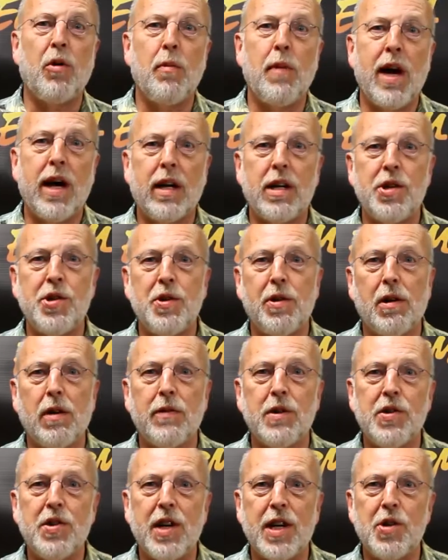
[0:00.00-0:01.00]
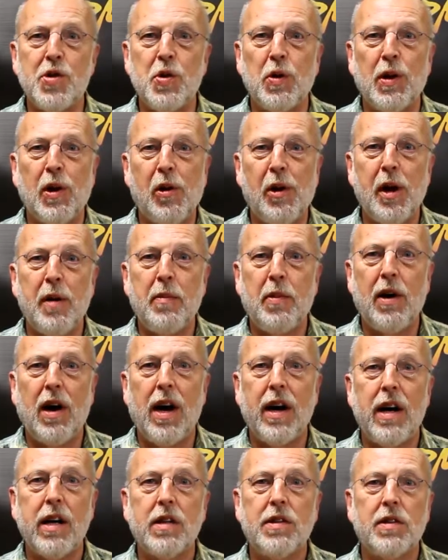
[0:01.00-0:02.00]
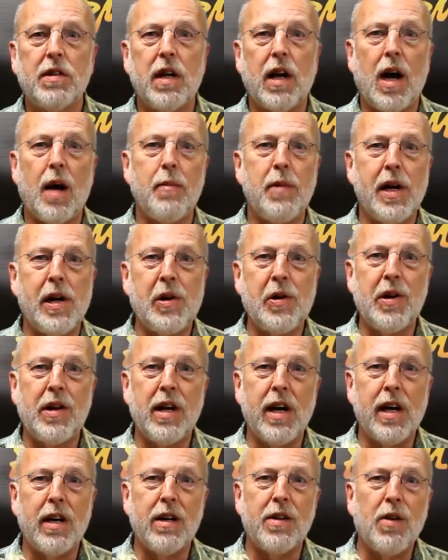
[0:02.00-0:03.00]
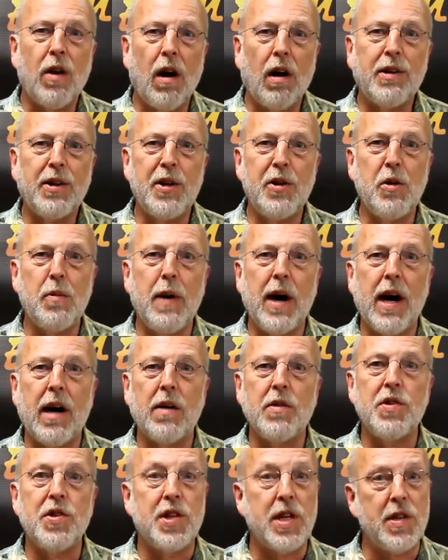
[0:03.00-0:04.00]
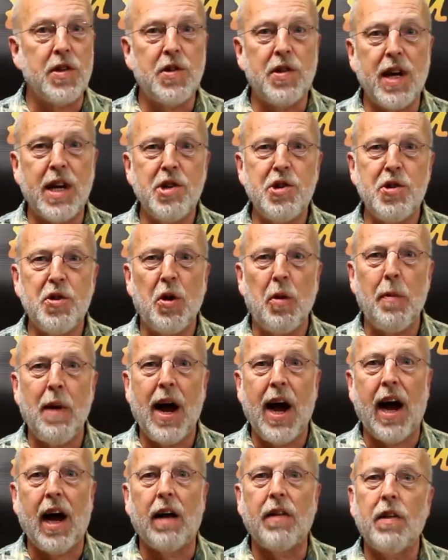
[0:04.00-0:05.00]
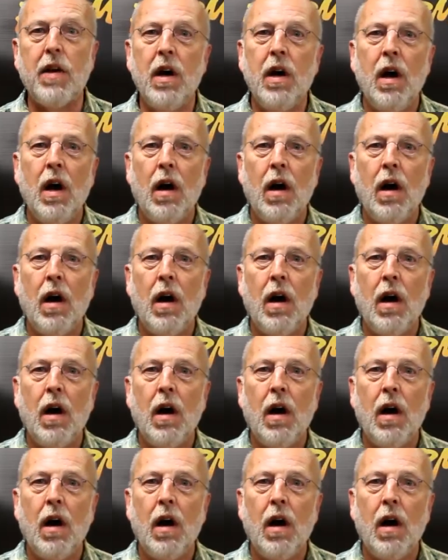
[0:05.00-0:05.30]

Manager of Essential Learning Products, and I'm here today to talk to you about Sensational Math,